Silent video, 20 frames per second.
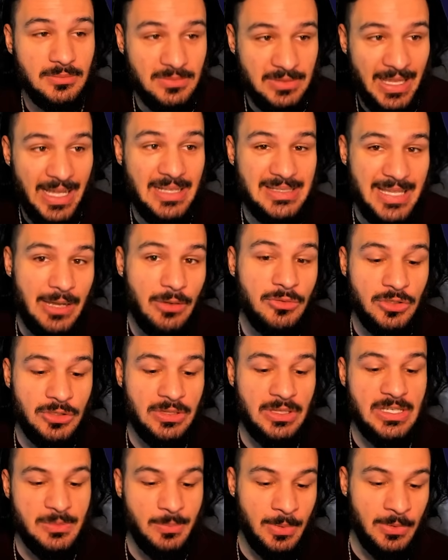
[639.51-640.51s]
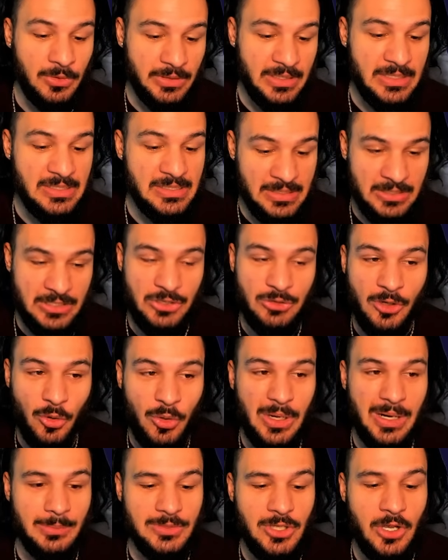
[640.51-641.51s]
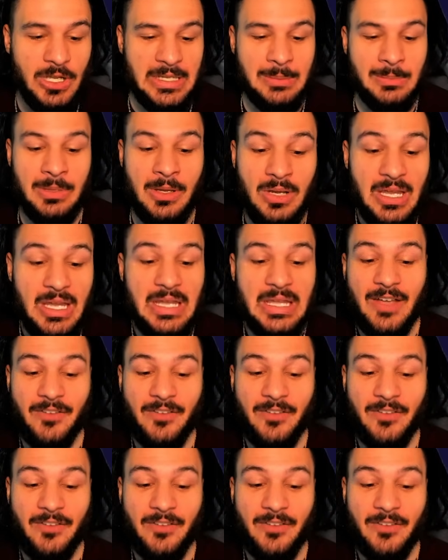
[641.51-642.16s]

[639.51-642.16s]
That's how good this build is, and you know what I'm talking about